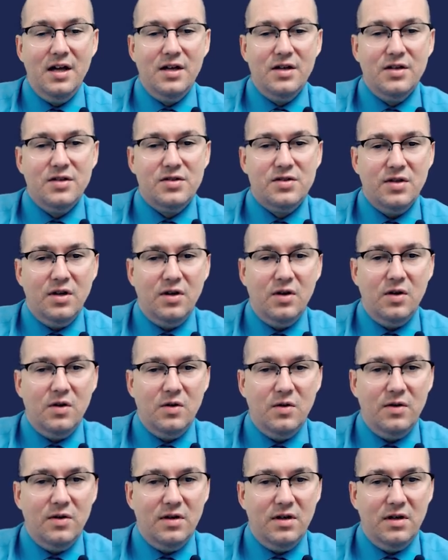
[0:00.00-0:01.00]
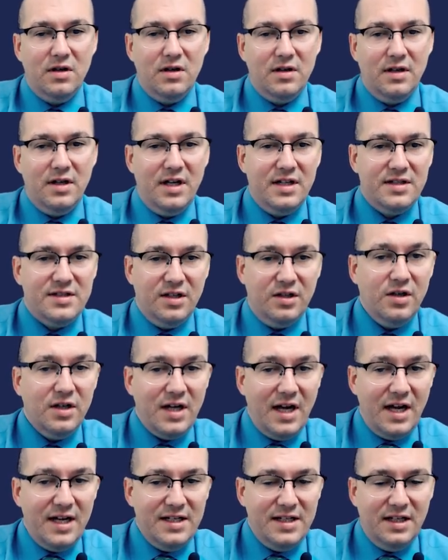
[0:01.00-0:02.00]
So it's a good
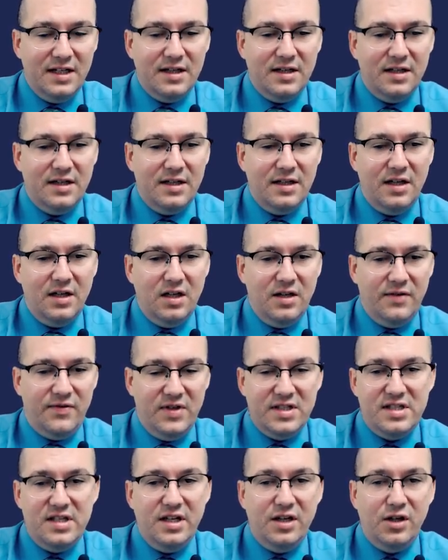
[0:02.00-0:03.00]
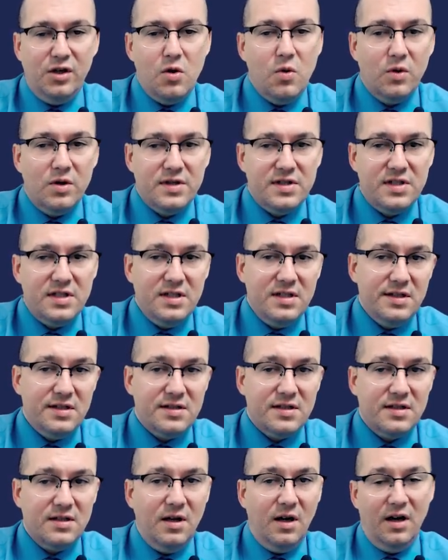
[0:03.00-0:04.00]
idea if you see
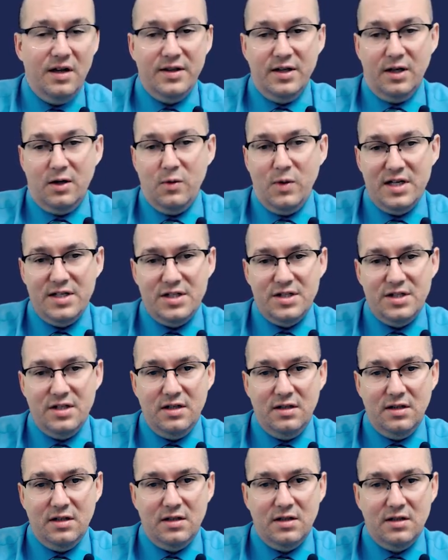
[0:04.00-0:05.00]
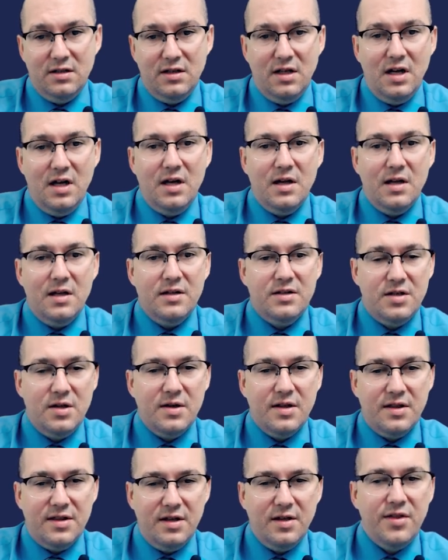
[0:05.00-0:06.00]
courses on the question to
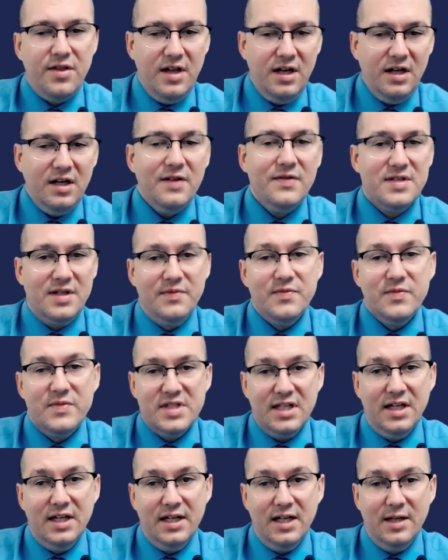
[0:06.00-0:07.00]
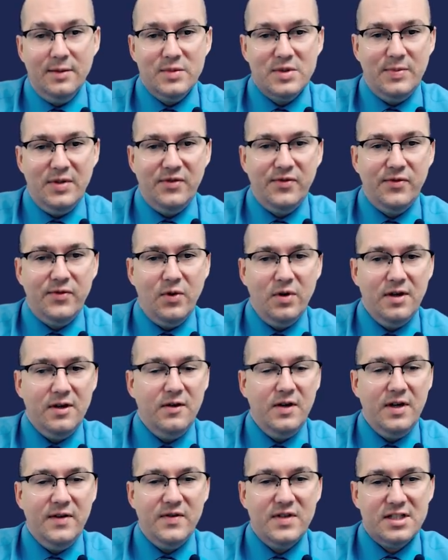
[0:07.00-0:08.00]
think of some synonyms before you
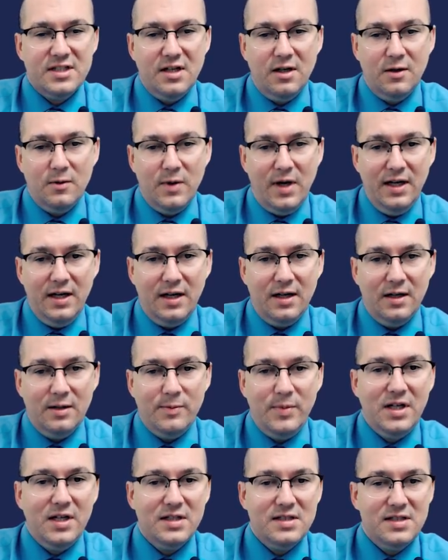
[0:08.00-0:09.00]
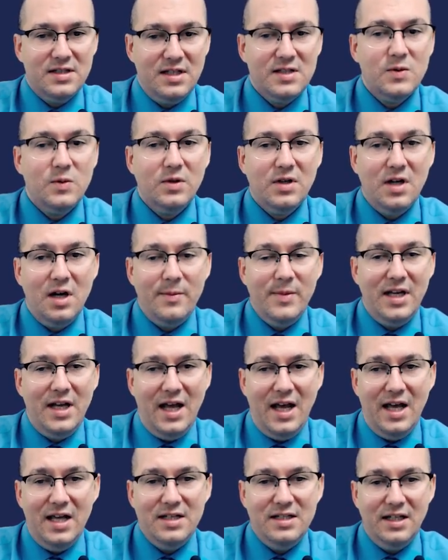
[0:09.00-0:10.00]
even start writing, because this will come in
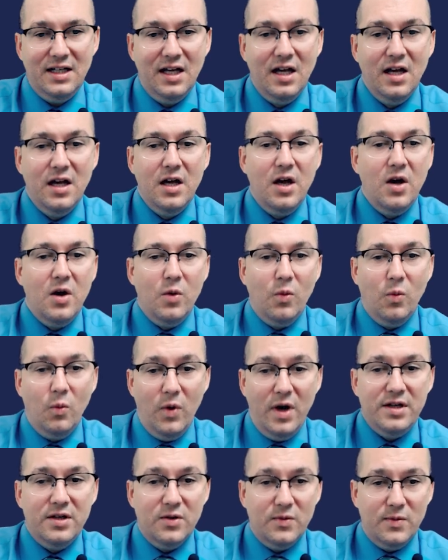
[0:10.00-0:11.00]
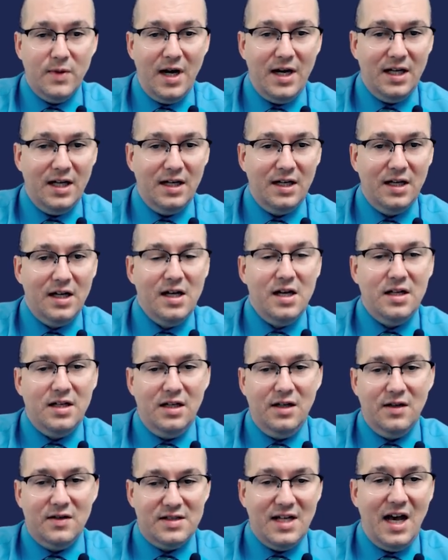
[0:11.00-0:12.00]
handy when you're writing,
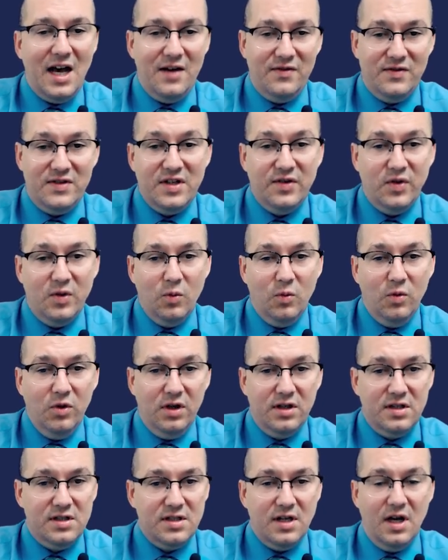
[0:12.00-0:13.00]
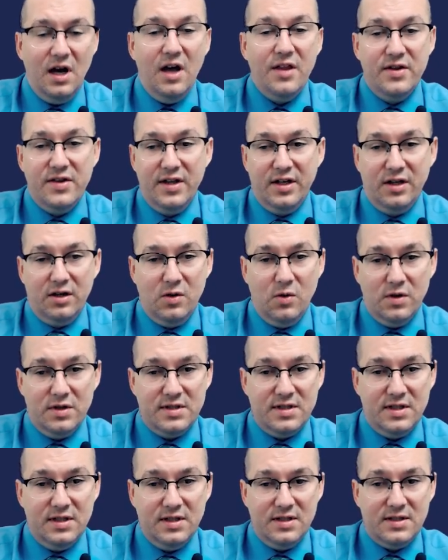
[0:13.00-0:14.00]
to have different words other than
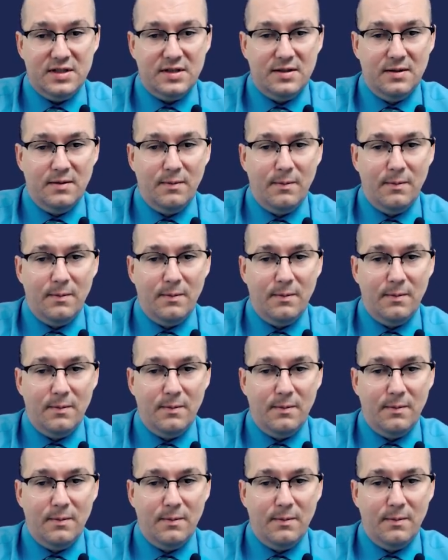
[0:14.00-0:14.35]
courses.